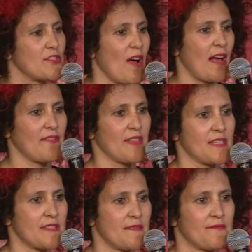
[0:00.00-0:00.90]

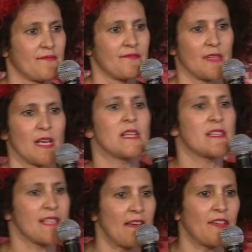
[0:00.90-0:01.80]
drivers,
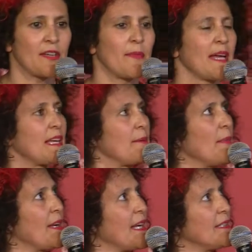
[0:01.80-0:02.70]
saving and making
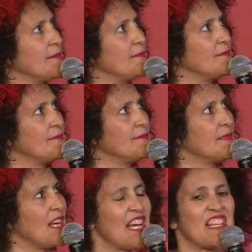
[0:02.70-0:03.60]
money,
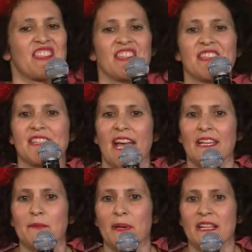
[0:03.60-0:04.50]

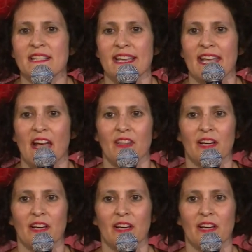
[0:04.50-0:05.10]
sustainability and